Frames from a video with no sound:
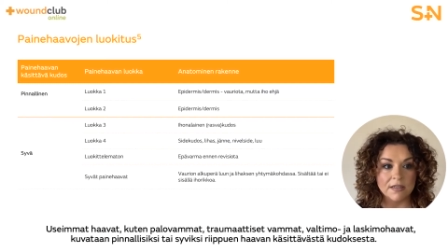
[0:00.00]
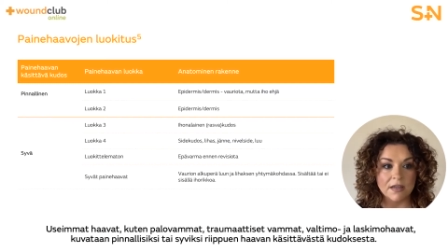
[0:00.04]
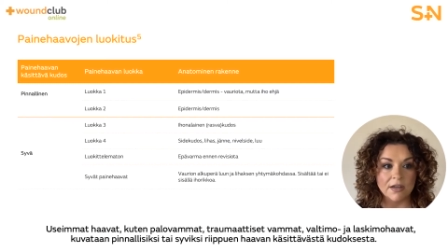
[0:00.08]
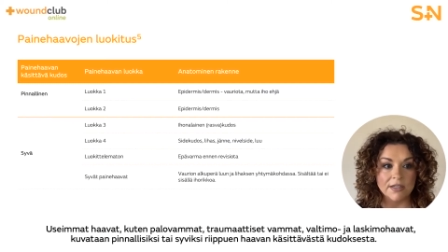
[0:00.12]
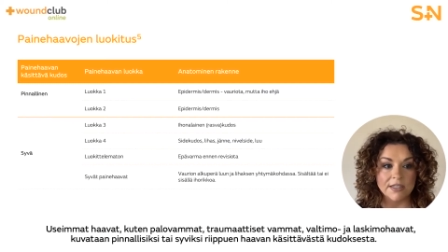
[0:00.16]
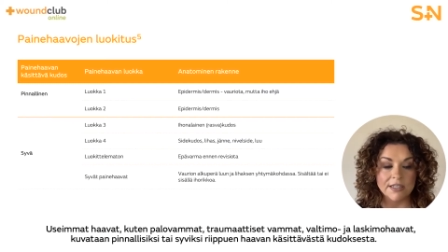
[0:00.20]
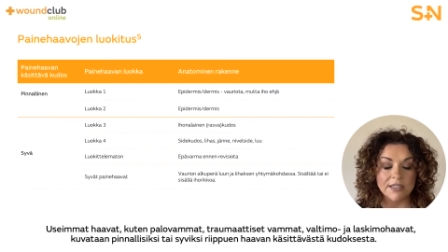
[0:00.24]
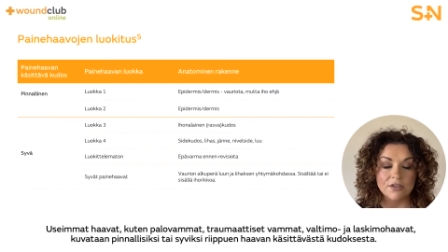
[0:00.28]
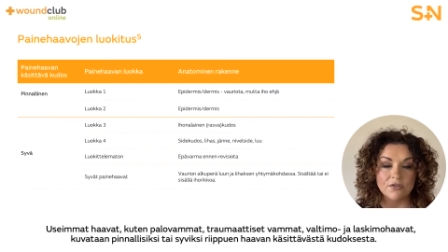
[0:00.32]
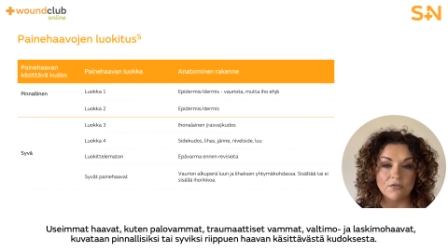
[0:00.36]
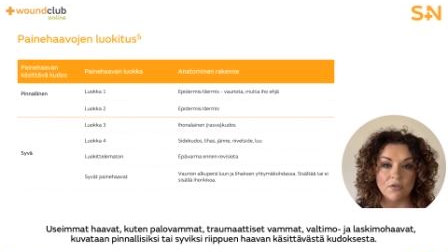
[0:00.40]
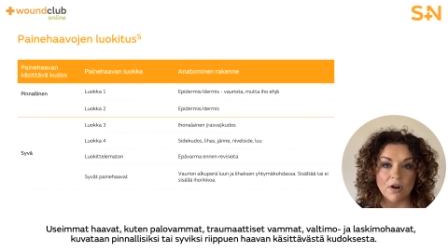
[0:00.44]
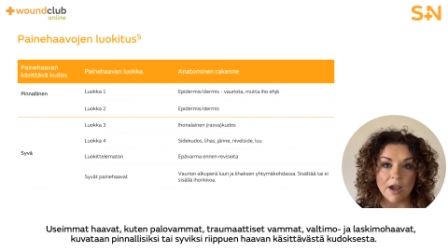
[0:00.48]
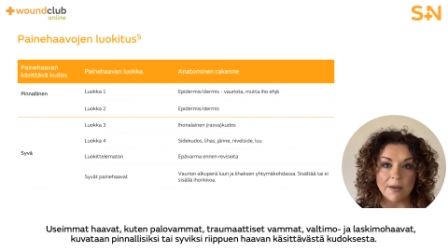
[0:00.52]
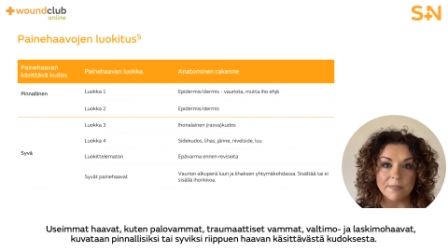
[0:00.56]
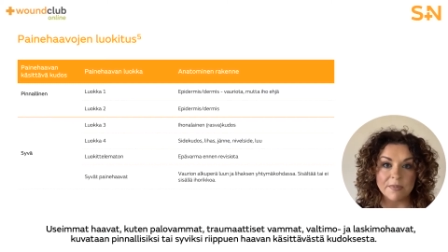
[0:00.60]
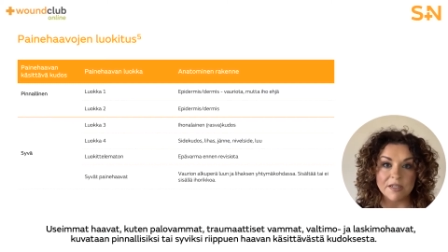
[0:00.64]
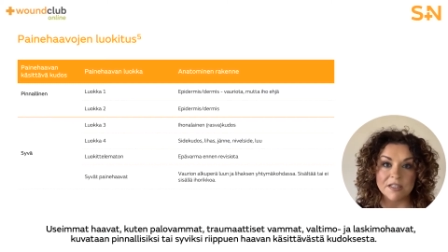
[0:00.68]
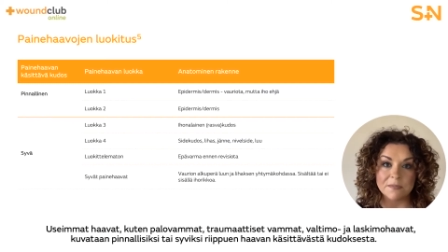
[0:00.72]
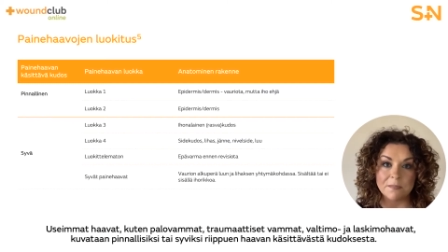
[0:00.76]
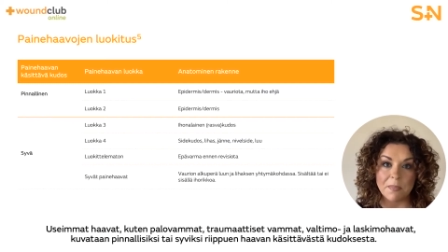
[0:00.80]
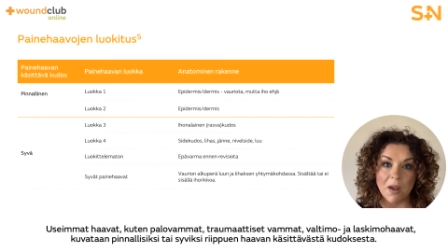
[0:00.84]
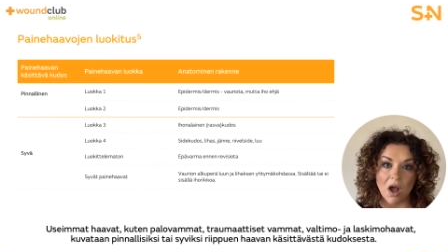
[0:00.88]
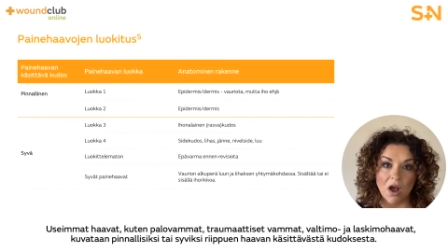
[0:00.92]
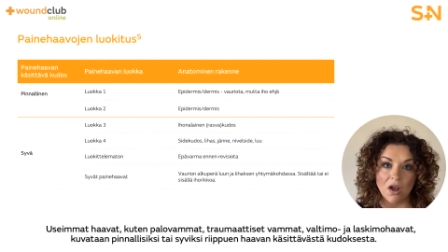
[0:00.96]
are described
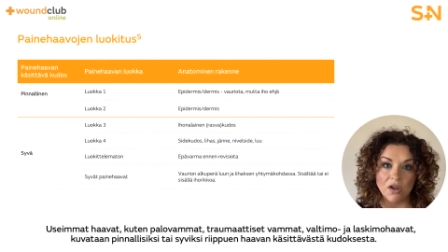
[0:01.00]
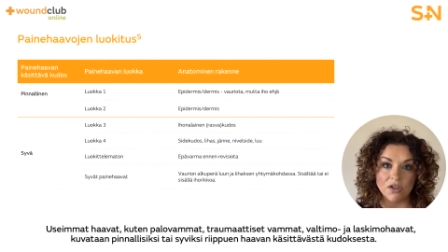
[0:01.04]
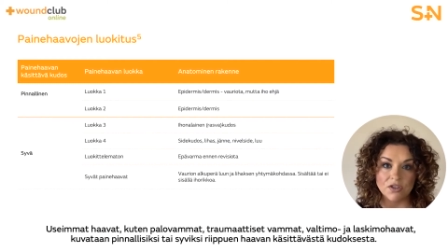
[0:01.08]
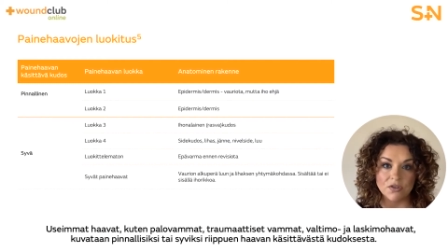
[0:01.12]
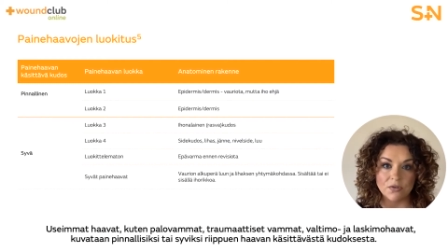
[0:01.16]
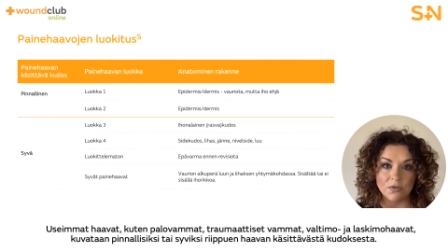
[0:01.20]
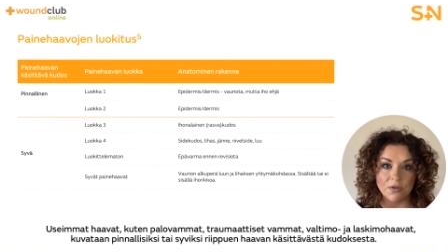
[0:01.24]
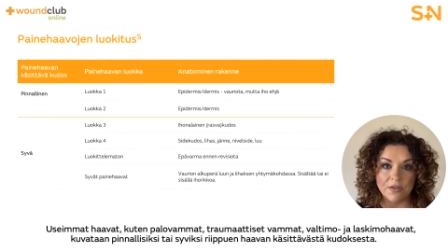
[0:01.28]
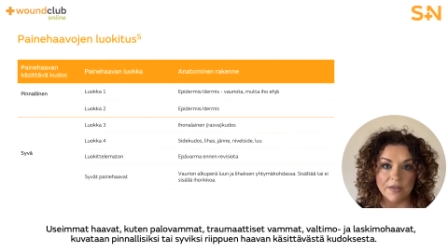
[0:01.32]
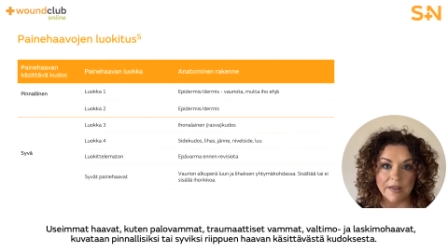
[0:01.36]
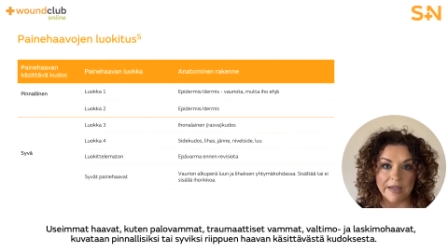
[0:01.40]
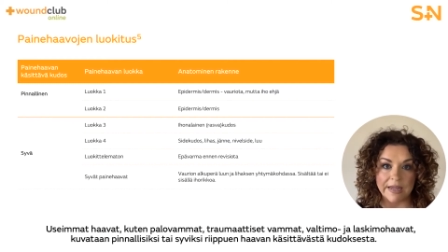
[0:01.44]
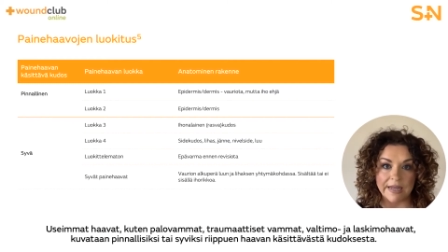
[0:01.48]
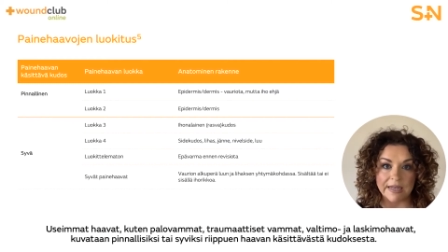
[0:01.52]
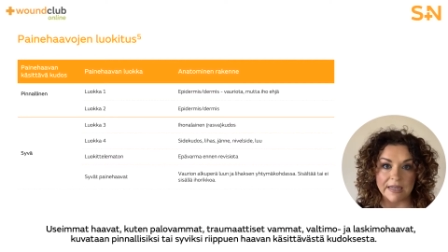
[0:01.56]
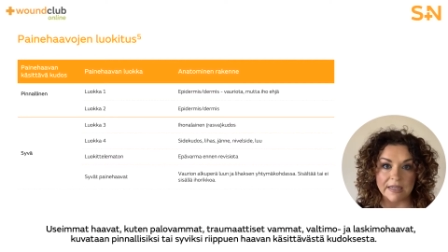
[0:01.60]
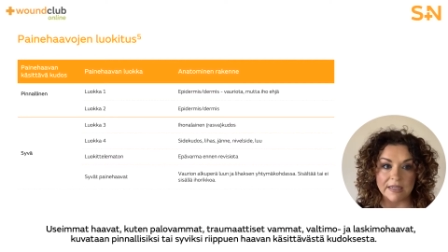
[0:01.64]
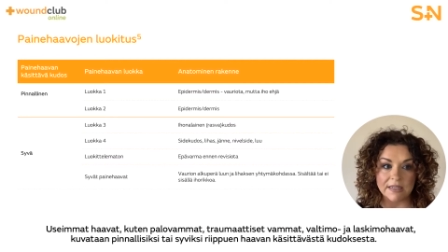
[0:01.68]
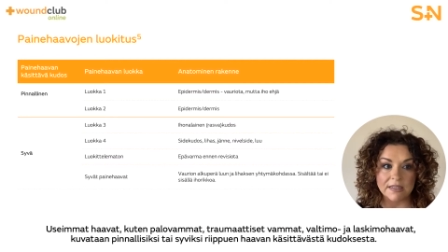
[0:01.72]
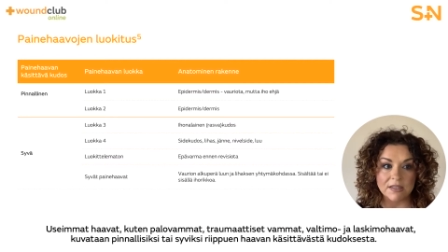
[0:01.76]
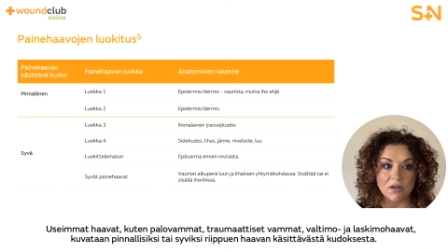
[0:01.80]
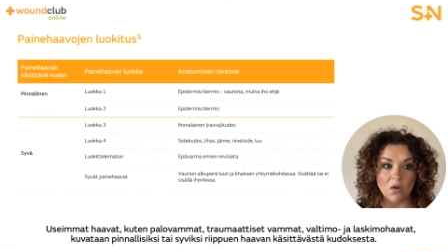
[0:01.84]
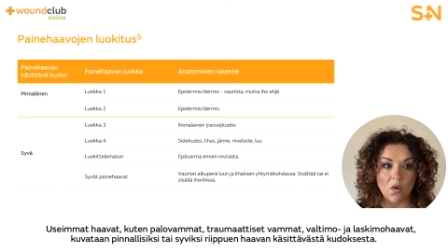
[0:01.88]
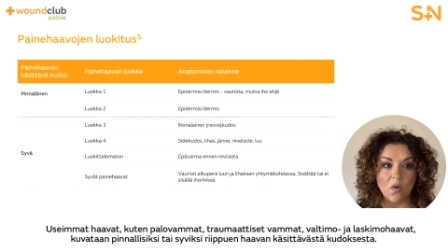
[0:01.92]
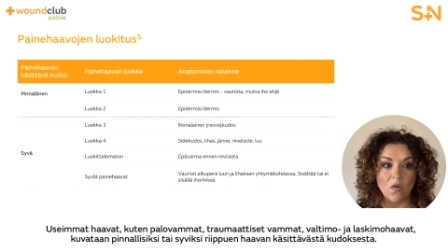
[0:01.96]
as partial
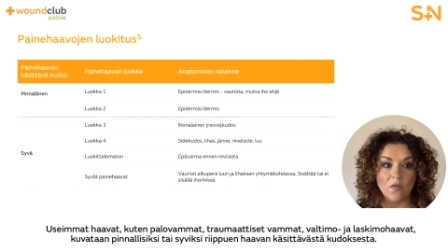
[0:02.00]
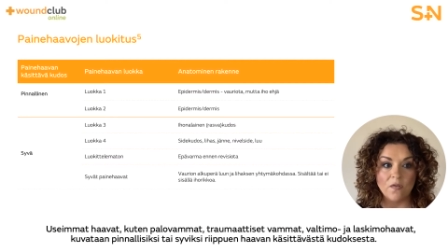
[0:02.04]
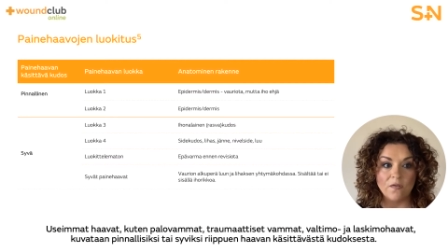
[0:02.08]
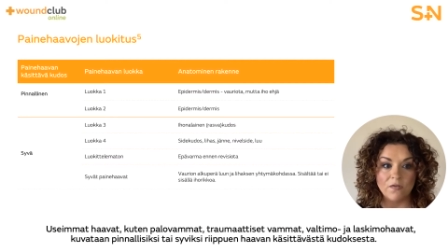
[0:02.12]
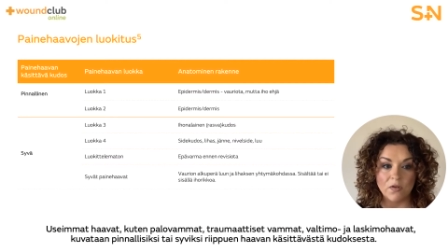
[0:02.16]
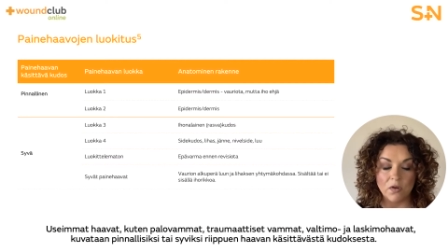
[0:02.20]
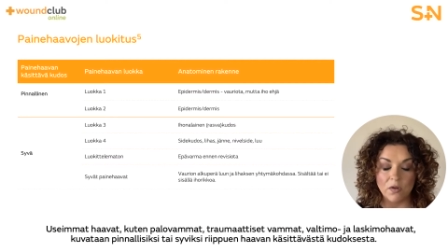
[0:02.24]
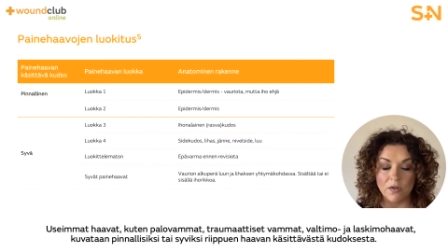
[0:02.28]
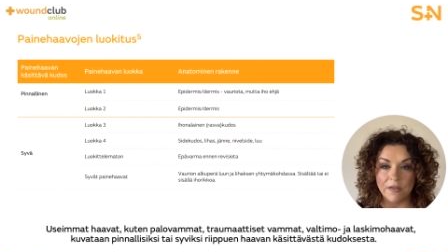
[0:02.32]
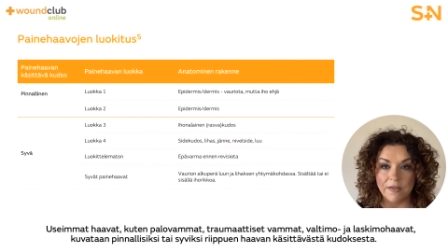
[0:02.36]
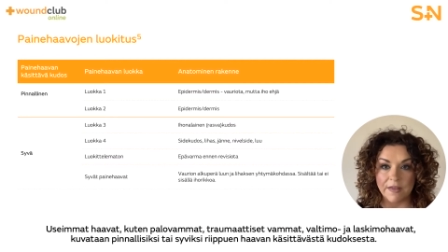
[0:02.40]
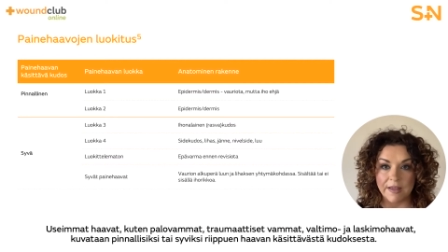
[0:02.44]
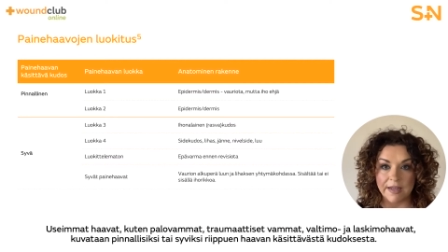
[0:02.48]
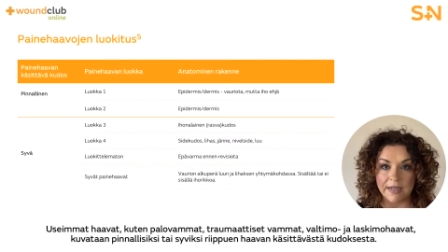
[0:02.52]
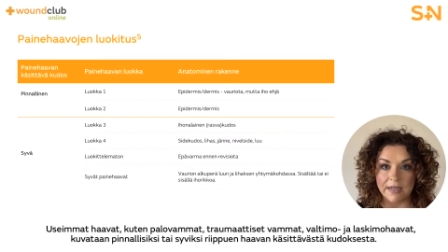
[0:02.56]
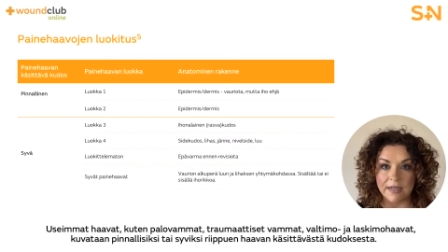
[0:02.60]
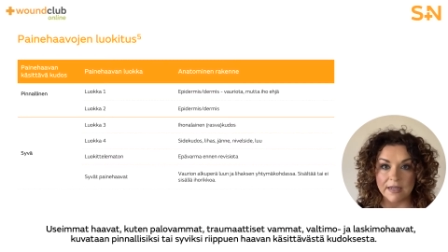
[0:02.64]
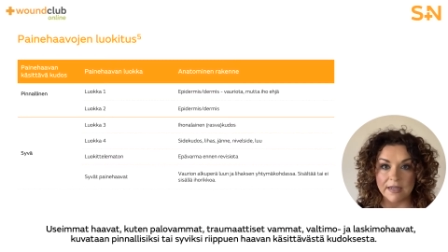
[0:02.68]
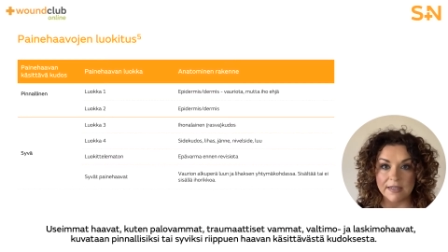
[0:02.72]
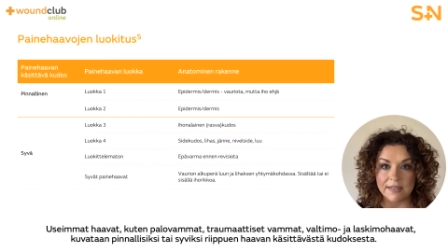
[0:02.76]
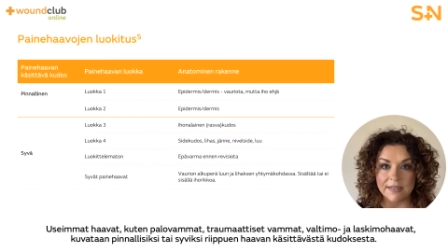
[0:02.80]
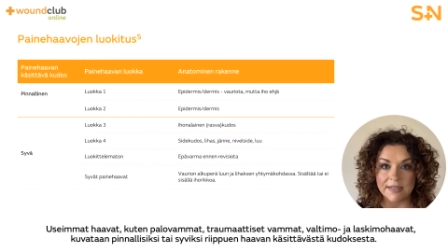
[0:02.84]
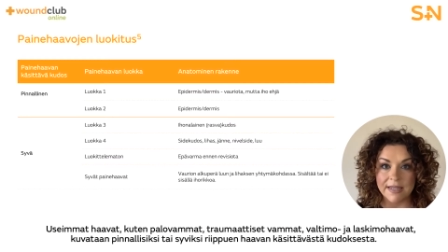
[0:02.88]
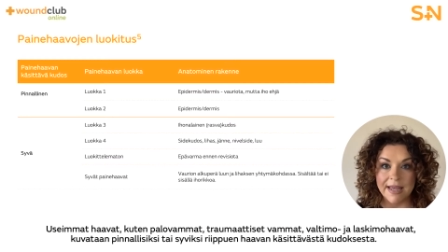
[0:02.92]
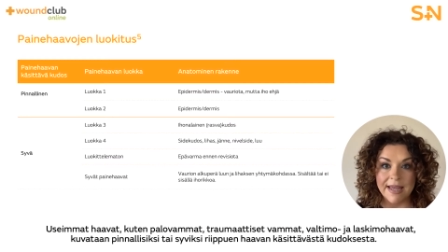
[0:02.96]
thickness or full
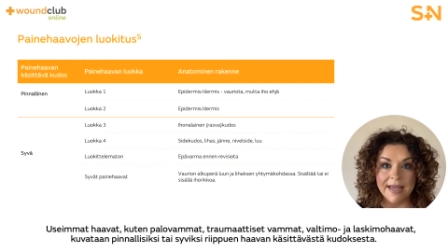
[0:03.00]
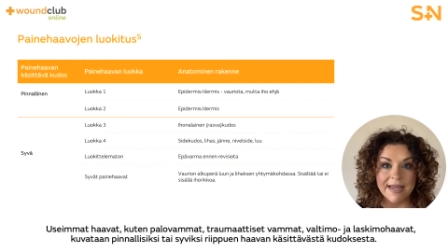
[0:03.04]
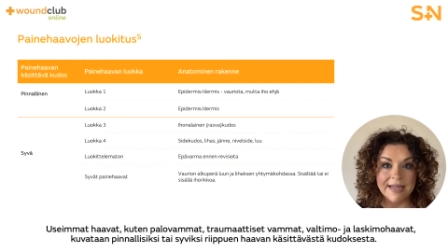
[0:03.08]
thickness,